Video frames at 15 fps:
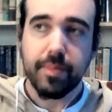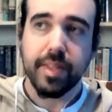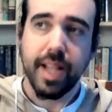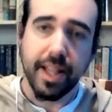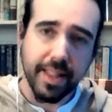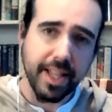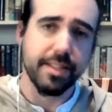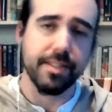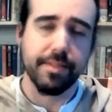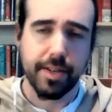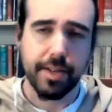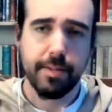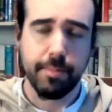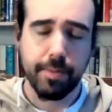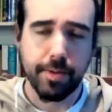And that's a
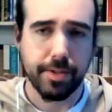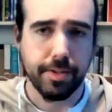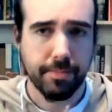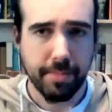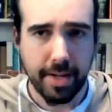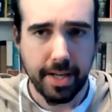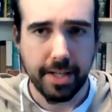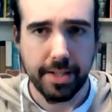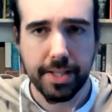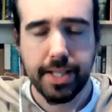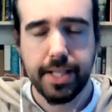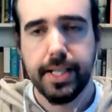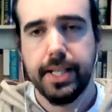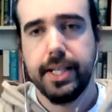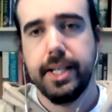very important part.
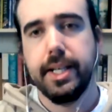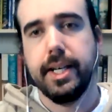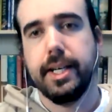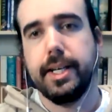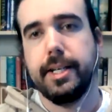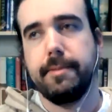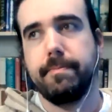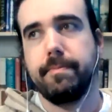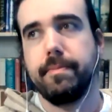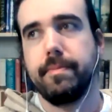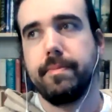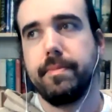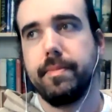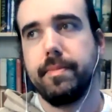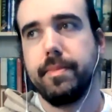Um,
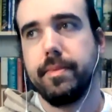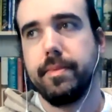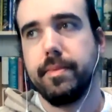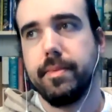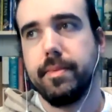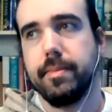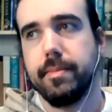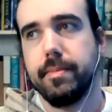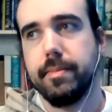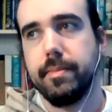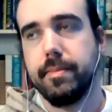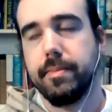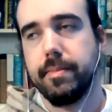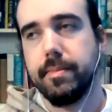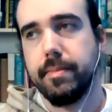
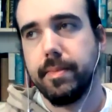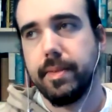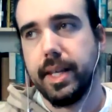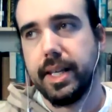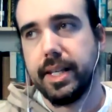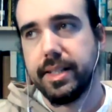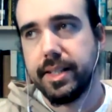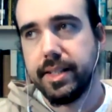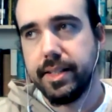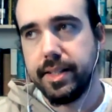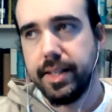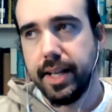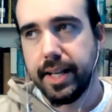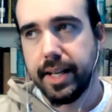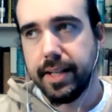they,
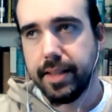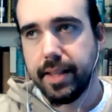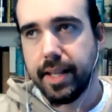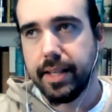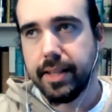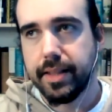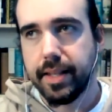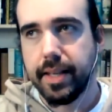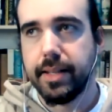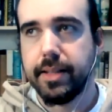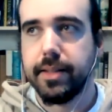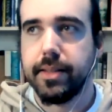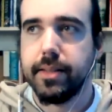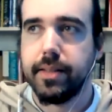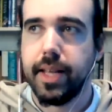they, they, they,
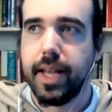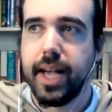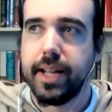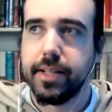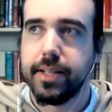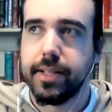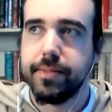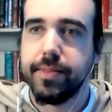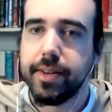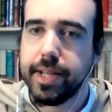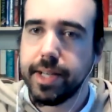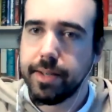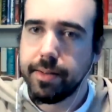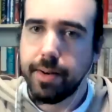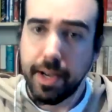they had a
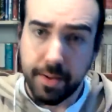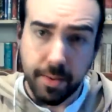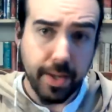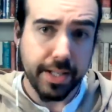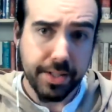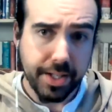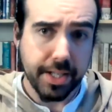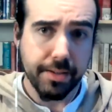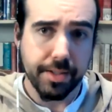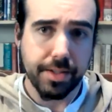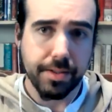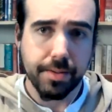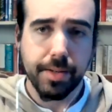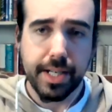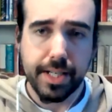very a quite generous
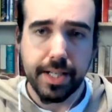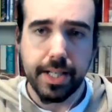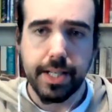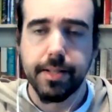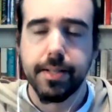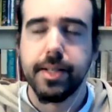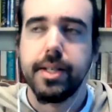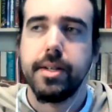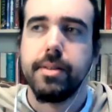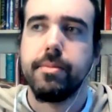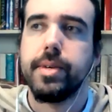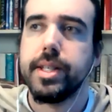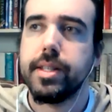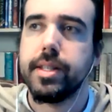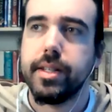treaty
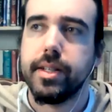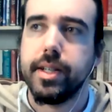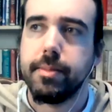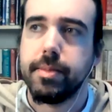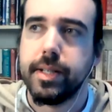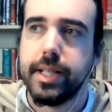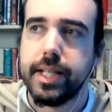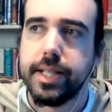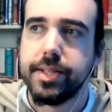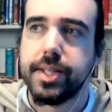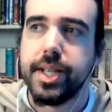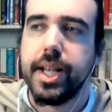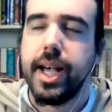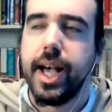with the Nepalese.